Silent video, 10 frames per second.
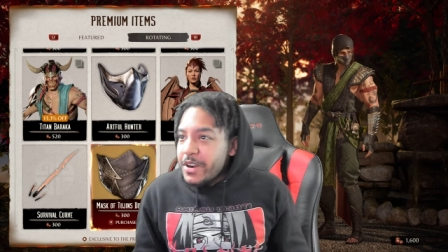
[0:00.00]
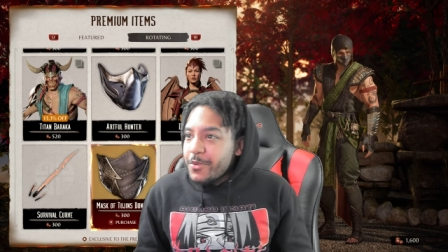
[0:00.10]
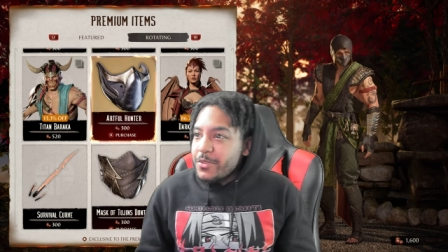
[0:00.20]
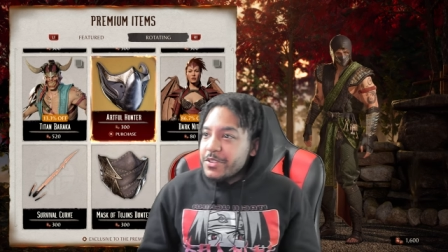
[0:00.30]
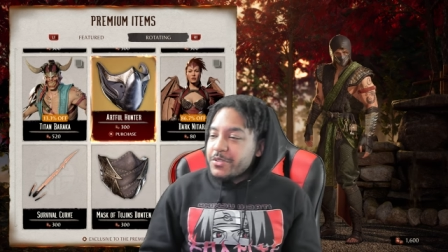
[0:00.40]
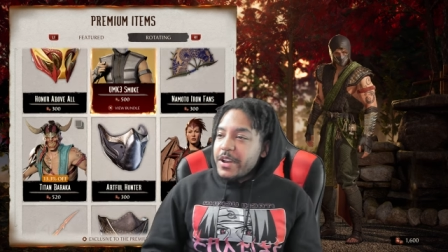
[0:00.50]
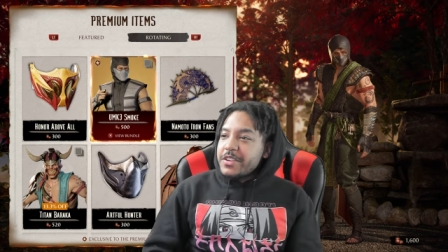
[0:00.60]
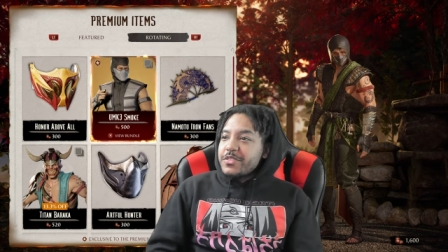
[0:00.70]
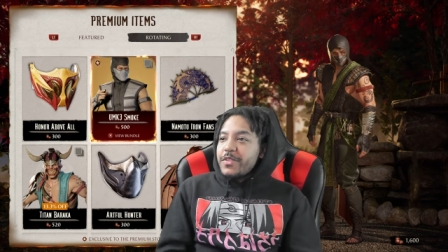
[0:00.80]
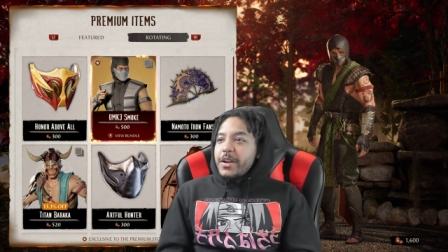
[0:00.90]
but I really do.
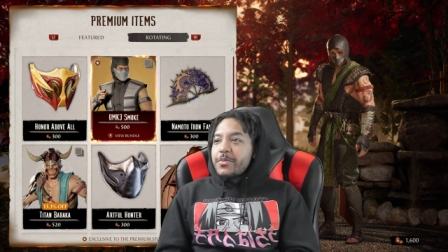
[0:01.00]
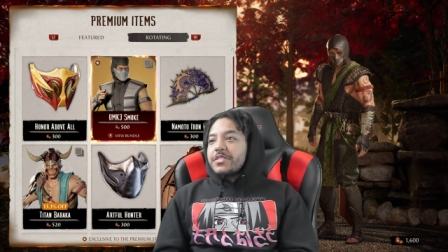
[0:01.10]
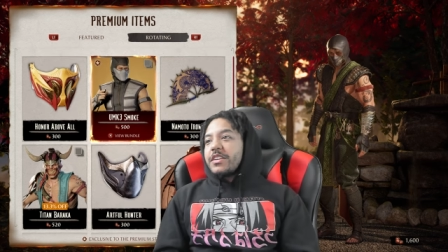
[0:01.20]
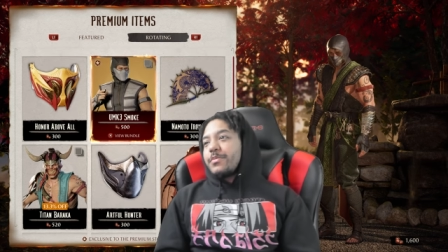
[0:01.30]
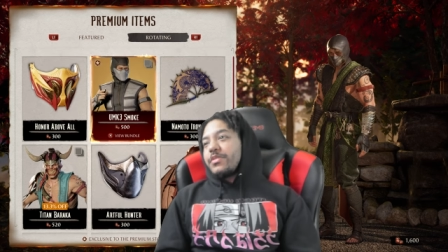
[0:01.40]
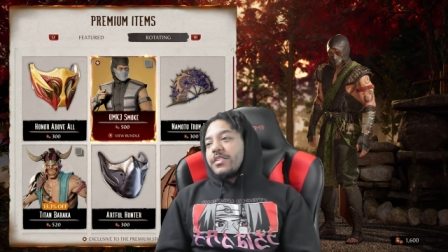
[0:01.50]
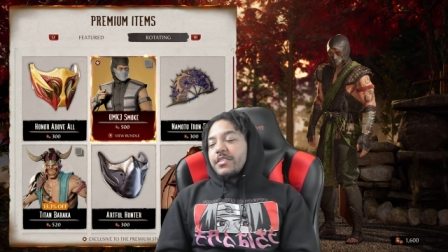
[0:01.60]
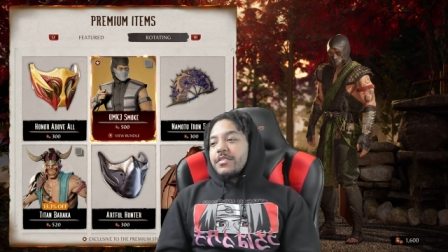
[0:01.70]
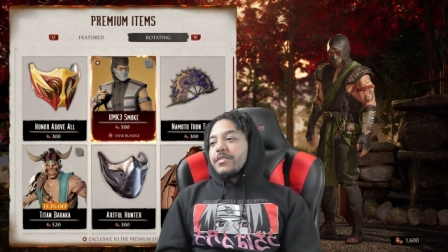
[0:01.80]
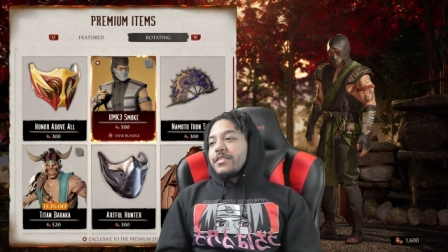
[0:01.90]
actually vibe with the
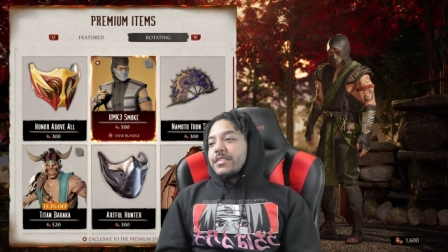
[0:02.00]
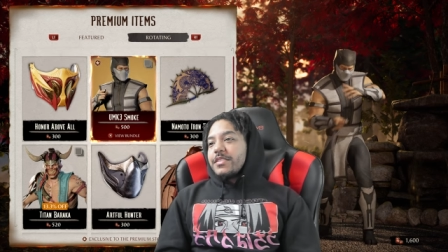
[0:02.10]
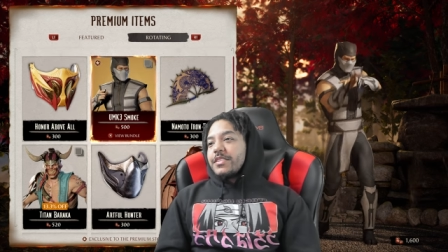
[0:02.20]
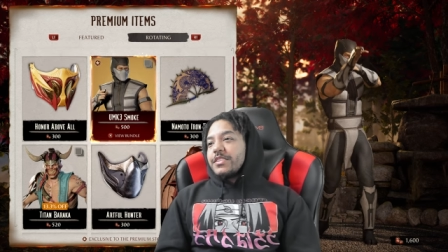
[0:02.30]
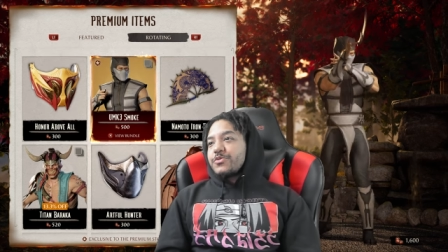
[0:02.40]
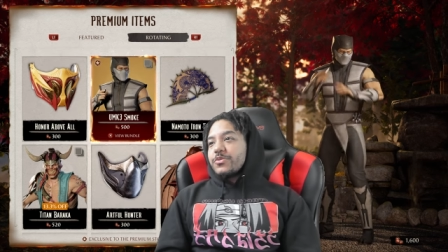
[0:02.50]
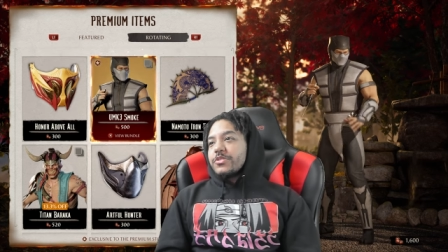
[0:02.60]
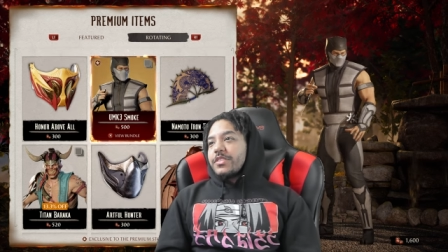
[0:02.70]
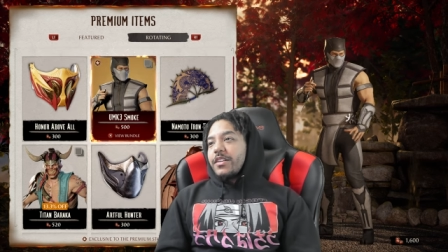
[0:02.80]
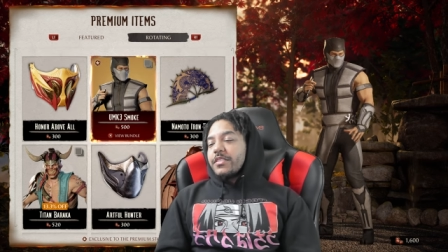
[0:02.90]
gameplay. It's really
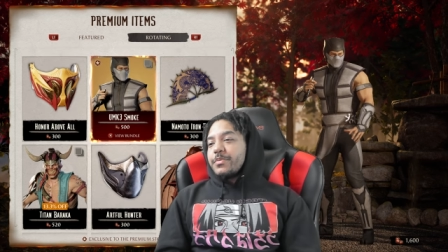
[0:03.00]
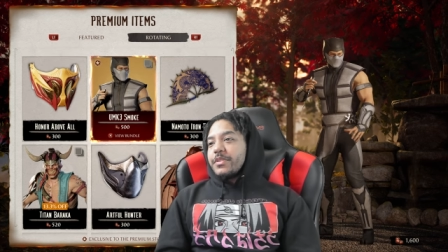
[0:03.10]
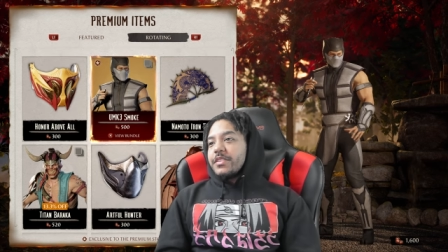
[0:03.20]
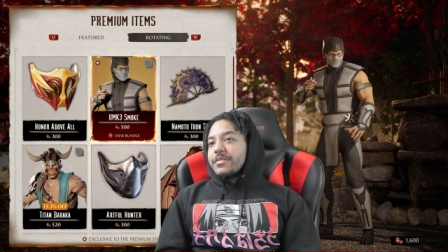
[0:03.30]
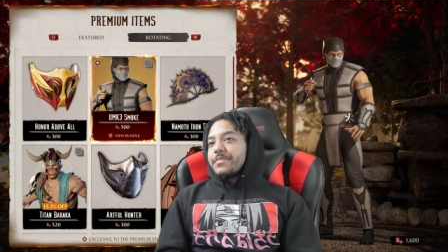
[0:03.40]
solid, but